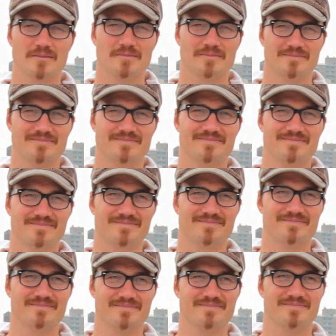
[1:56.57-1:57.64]

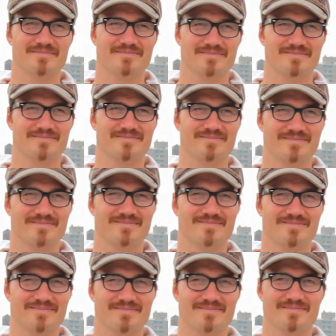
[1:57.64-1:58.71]

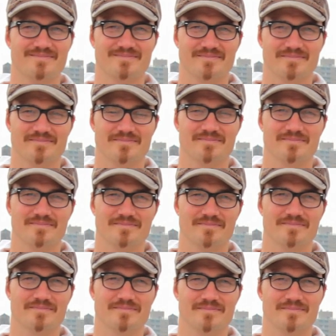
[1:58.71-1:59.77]

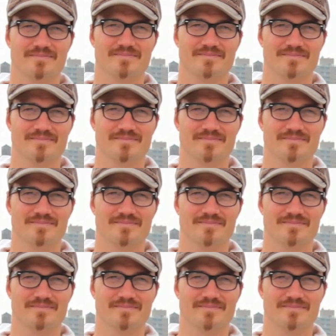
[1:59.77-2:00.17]
This person isn't speaking.